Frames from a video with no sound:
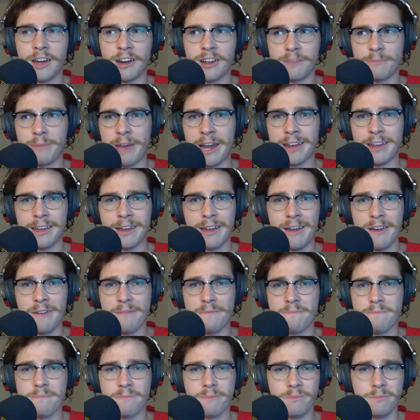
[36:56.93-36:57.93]
He's batting a
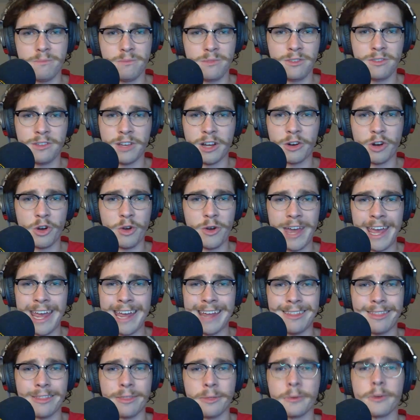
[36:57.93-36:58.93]

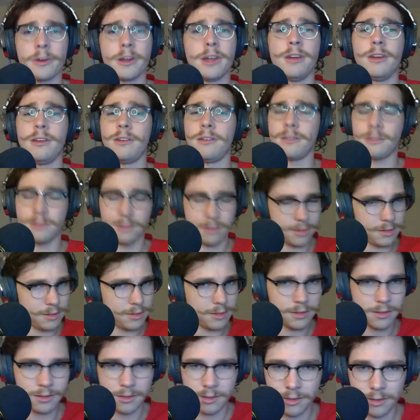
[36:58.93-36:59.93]
0.83.
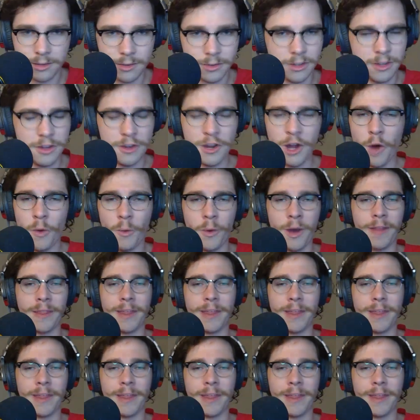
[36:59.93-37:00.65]
You don't want